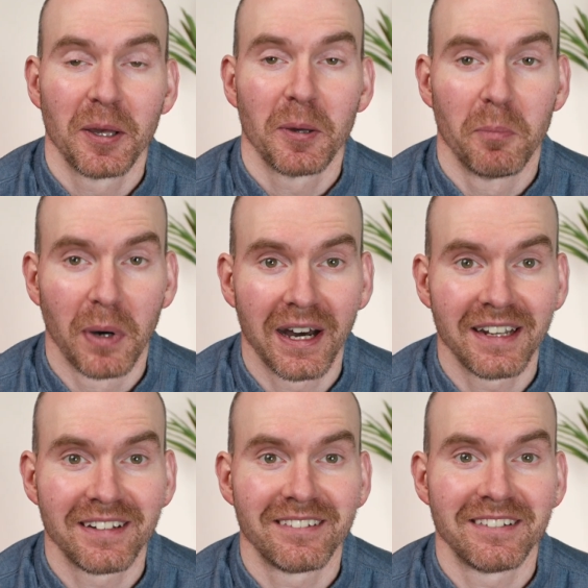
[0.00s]

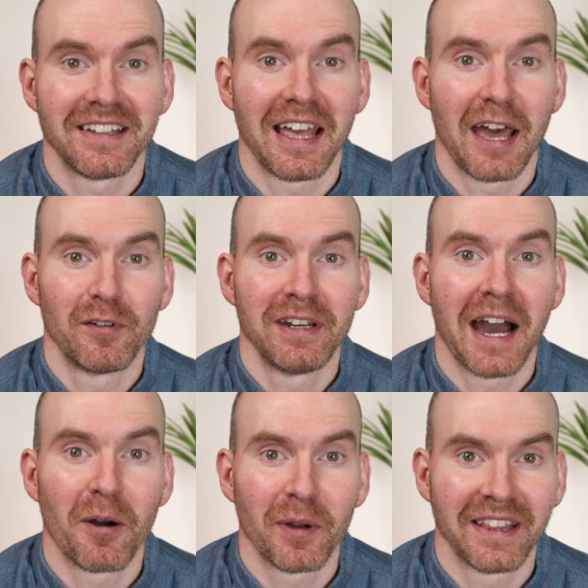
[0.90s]
But every
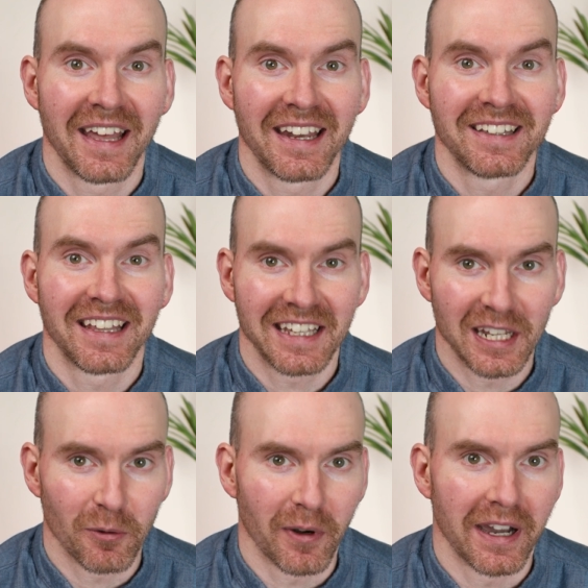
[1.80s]
now and then they get
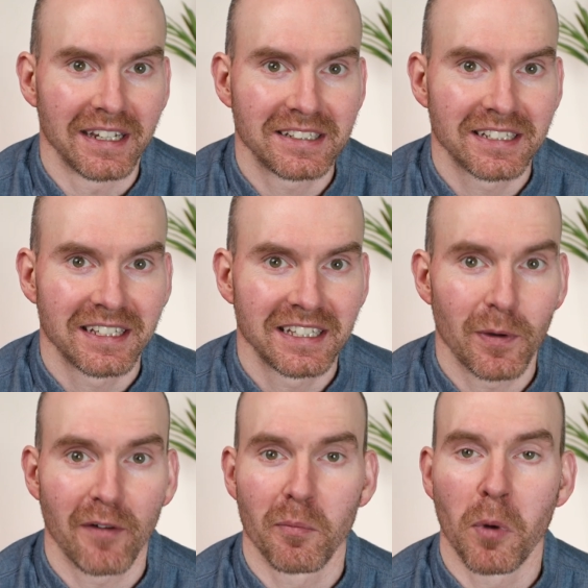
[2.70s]
it right. You
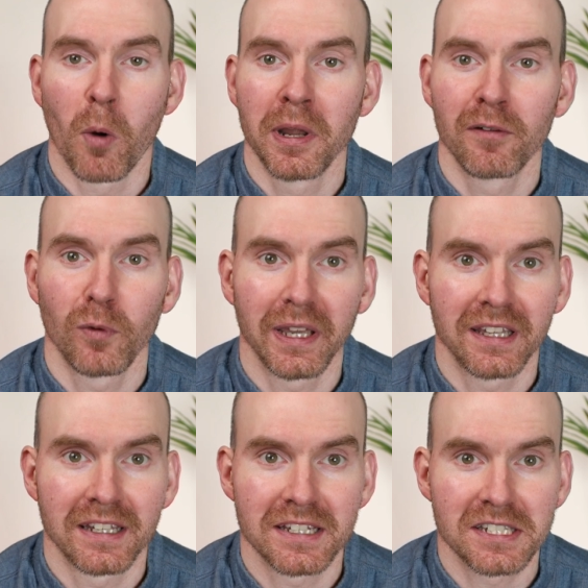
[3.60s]
have a moment of
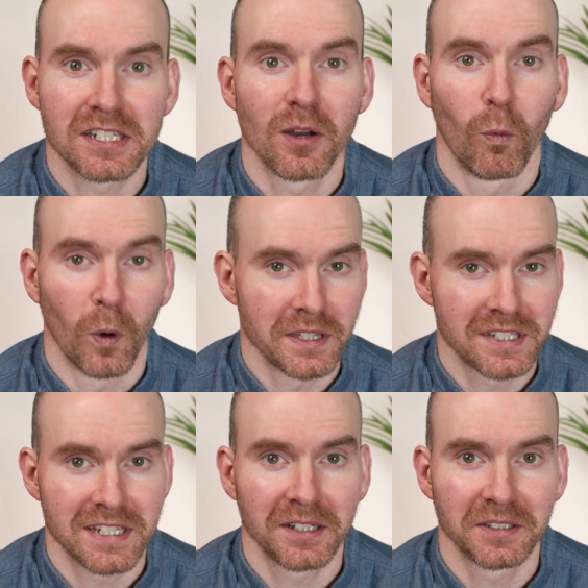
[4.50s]
weakness, one
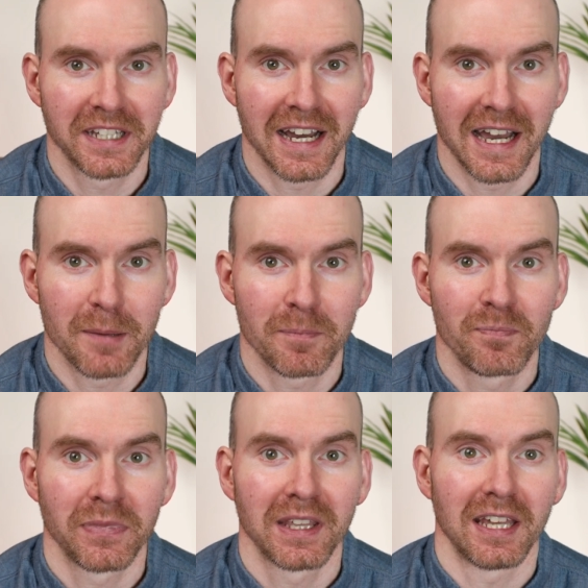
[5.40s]
single time,
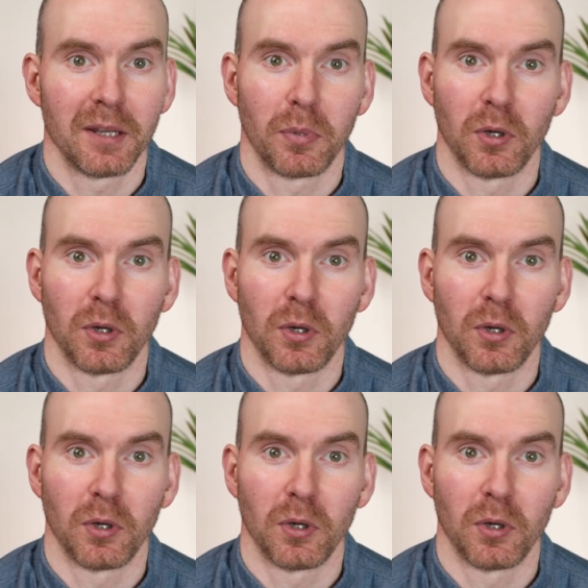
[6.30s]
and it